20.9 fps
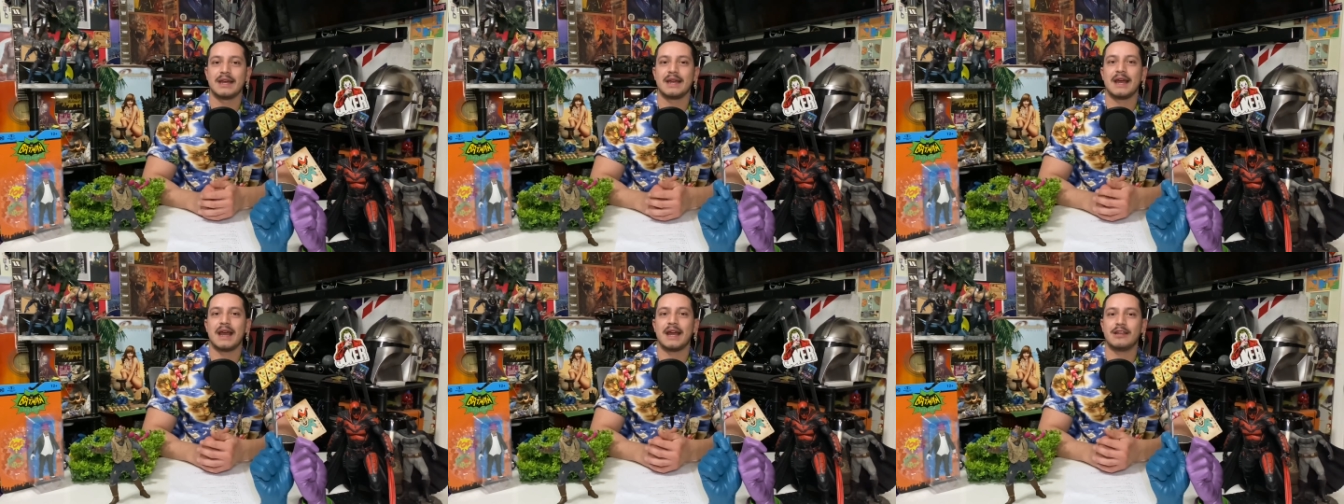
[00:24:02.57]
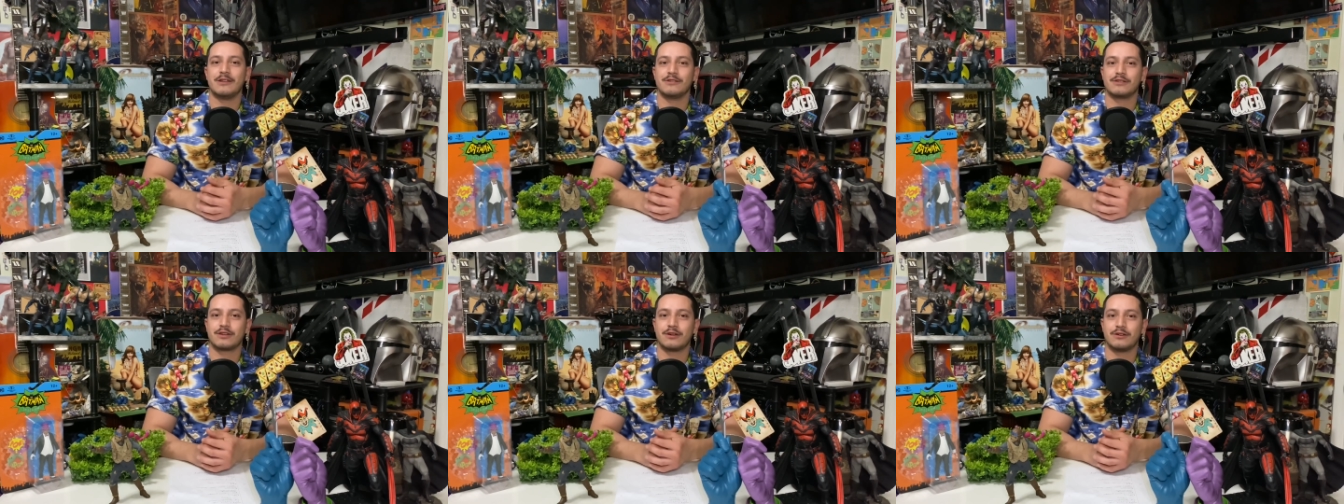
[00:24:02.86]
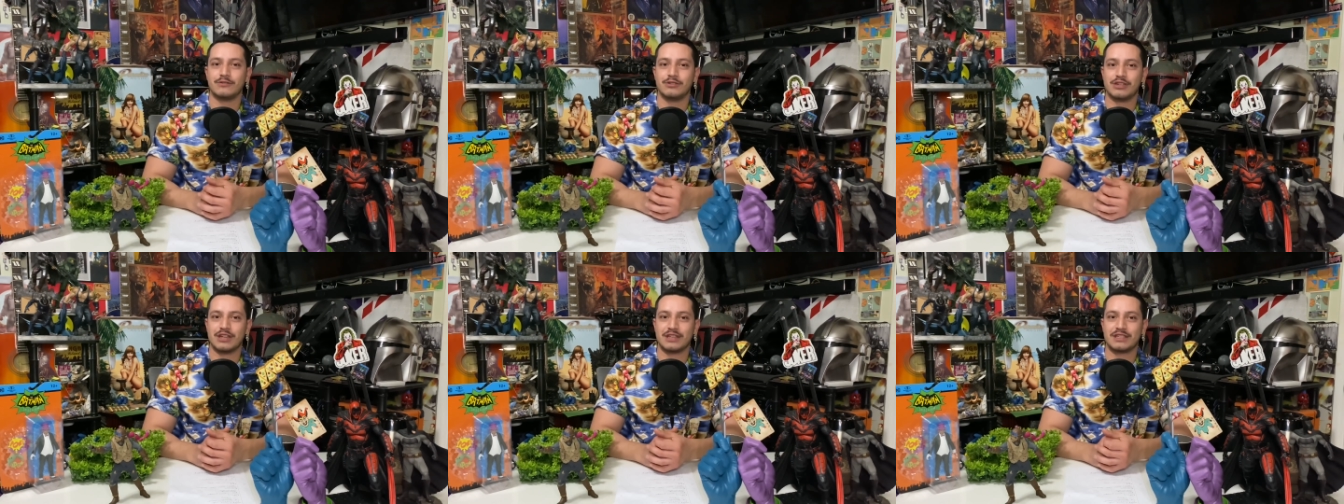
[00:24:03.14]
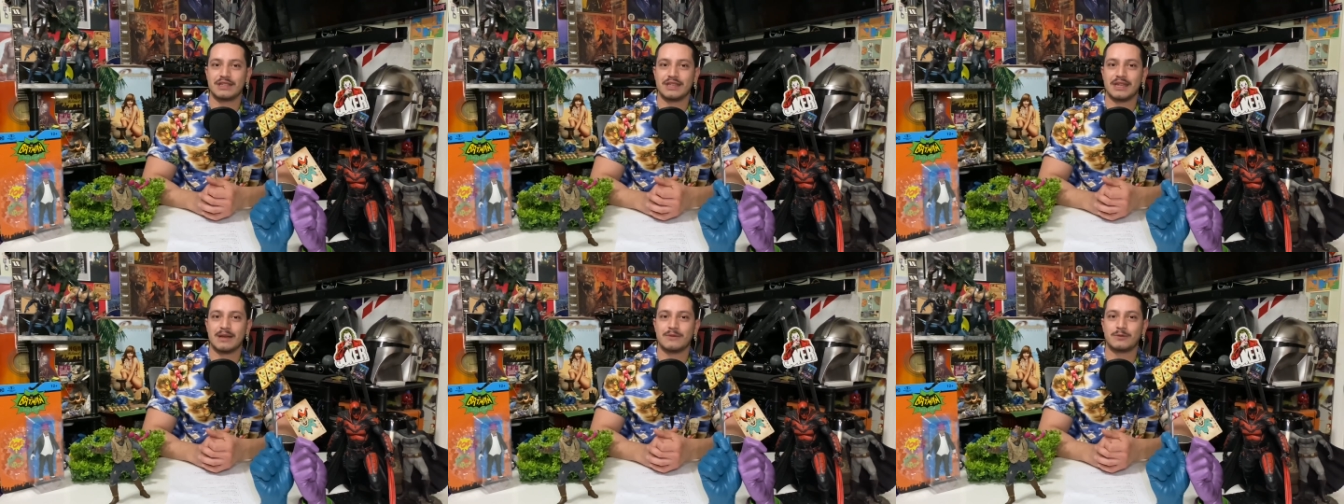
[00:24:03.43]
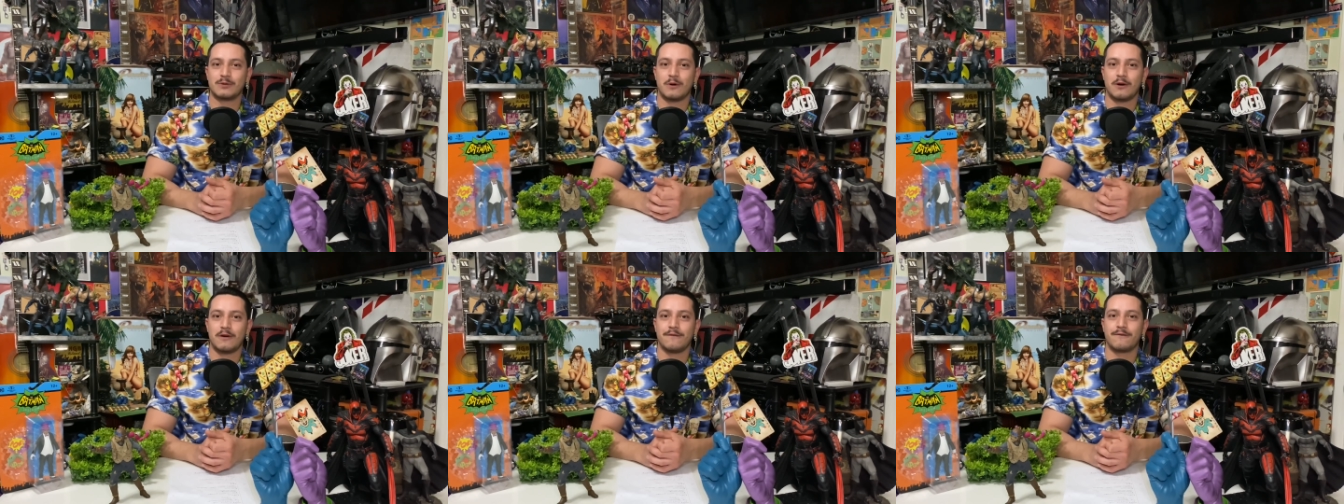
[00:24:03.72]
and use code
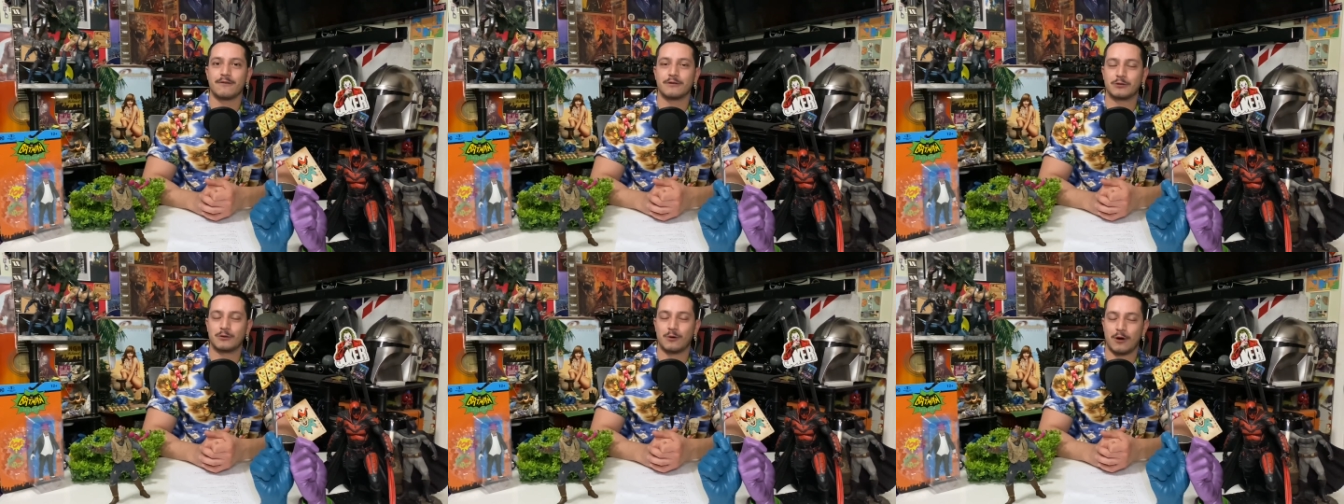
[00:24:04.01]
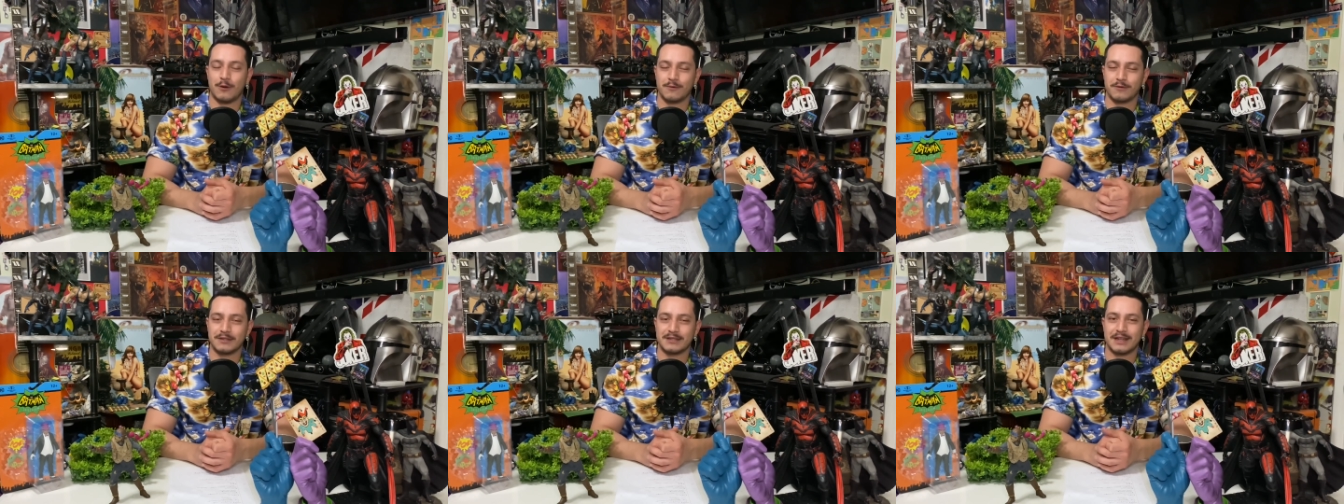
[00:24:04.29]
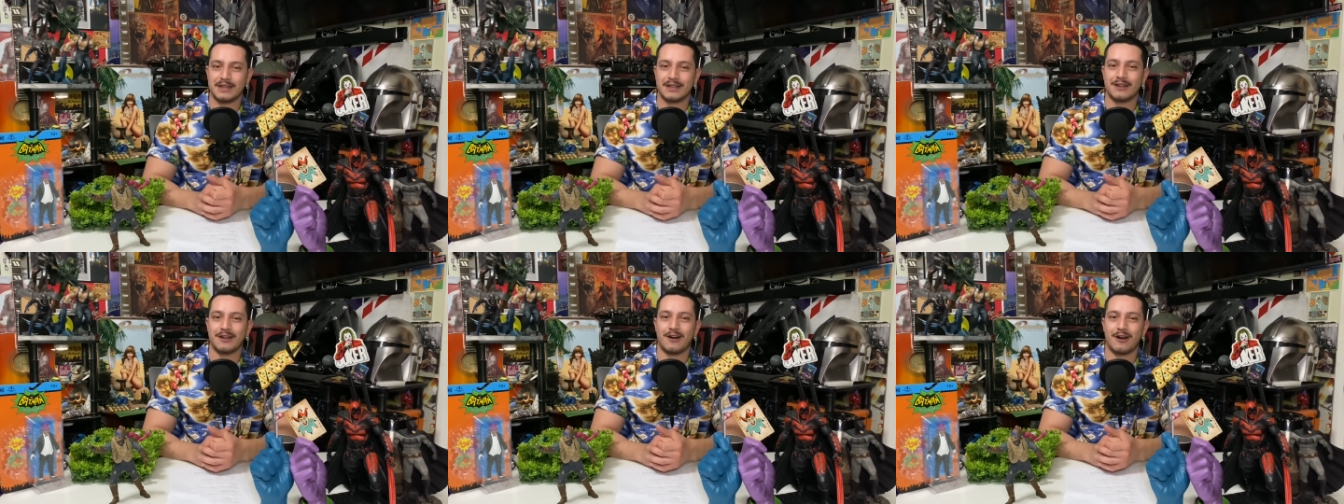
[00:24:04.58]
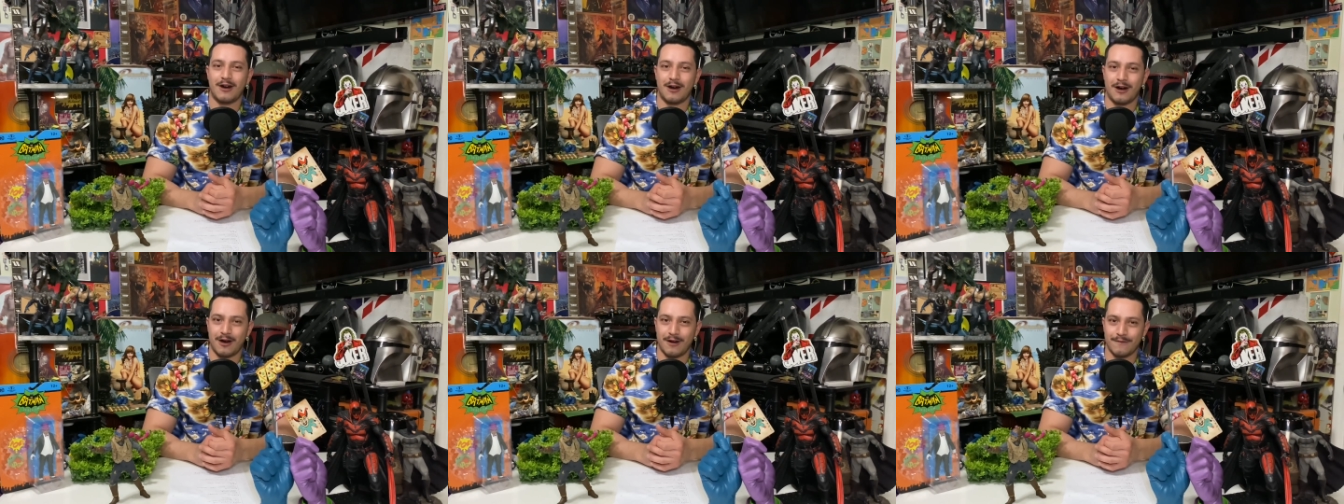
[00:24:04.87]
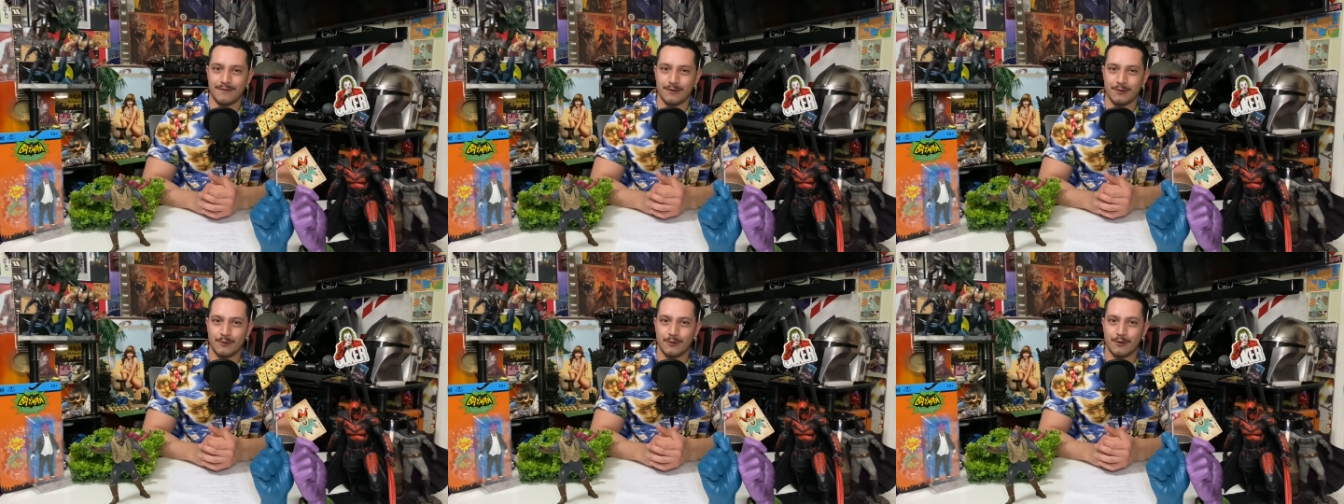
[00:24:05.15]
JesseM12 for 12%
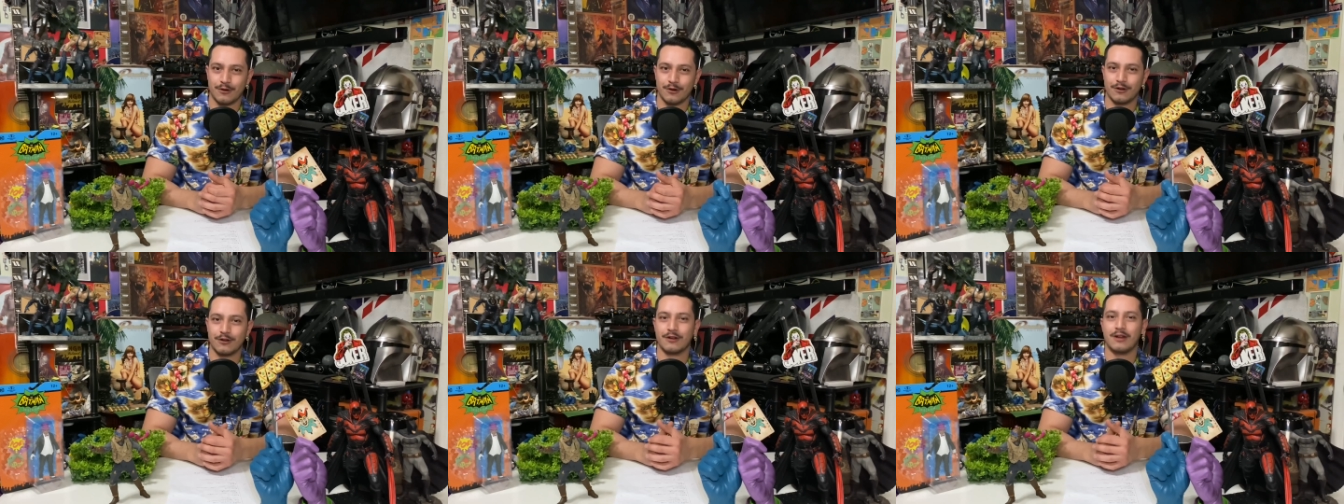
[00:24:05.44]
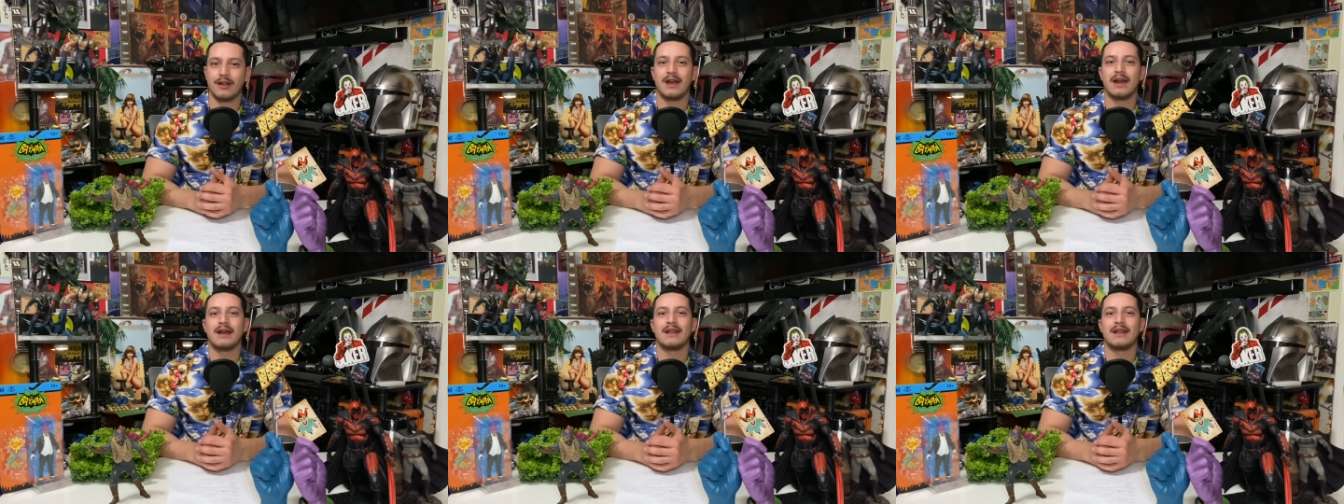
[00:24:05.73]
off your order.